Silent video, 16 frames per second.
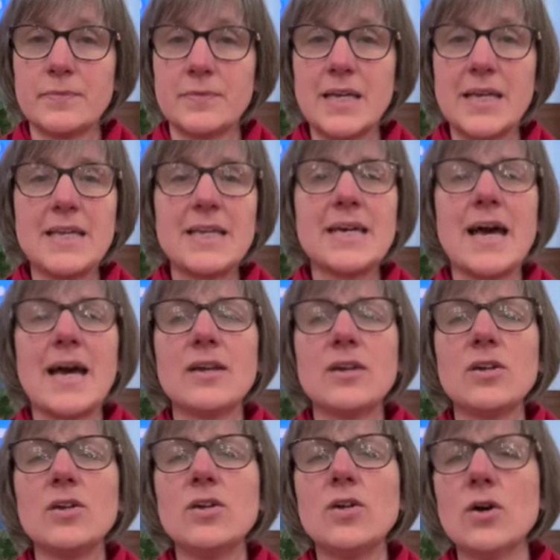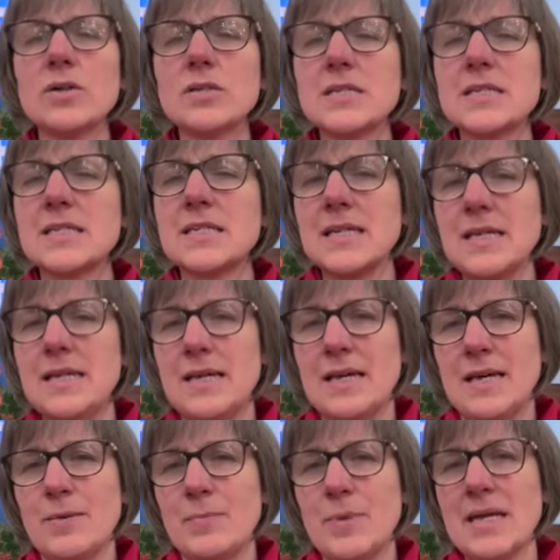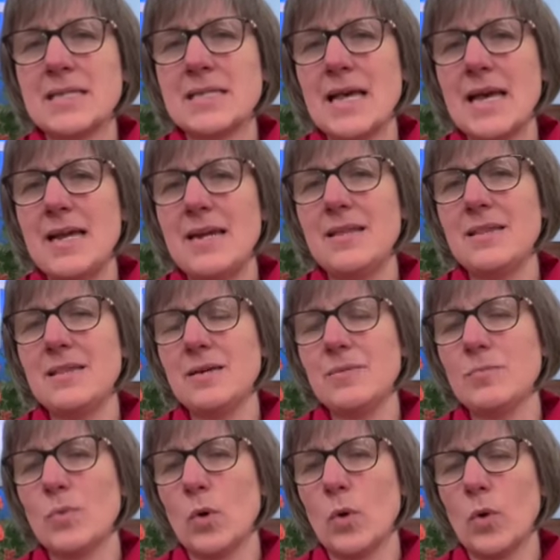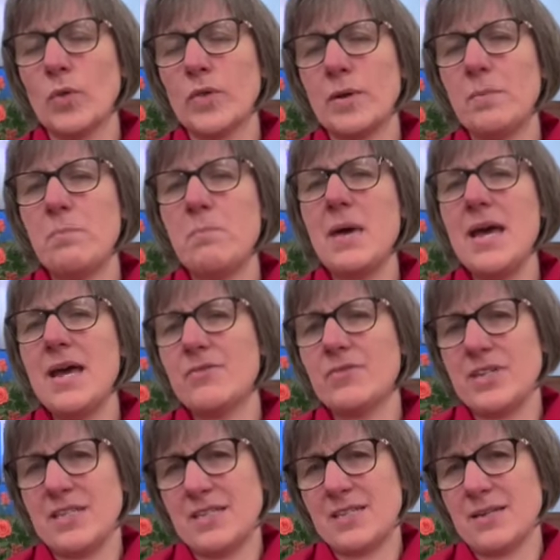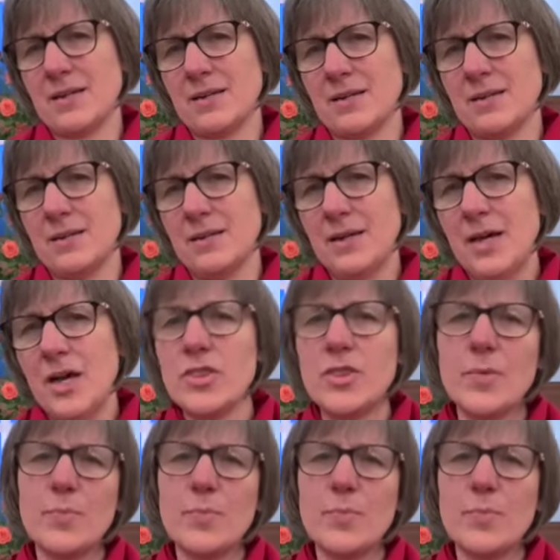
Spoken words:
They cannot see him as anything more than Mary's son, the